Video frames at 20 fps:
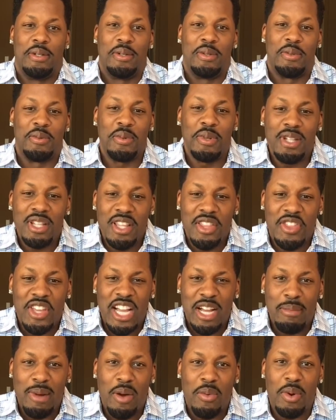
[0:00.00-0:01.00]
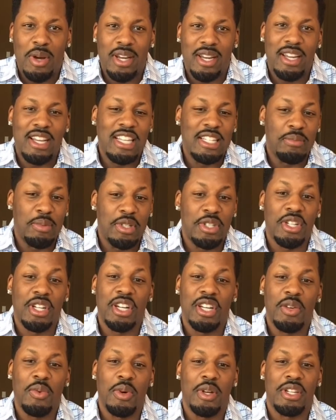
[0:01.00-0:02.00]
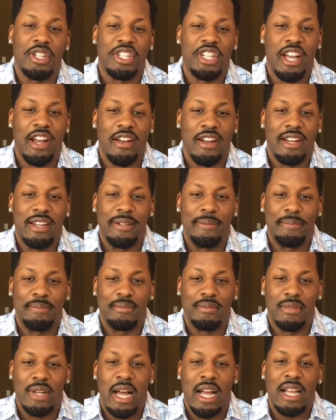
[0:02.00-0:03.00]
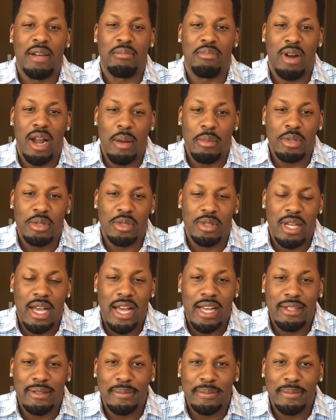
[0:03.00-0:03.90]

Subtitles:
really think about what it is, but you're going to want to share it. I can promise you that.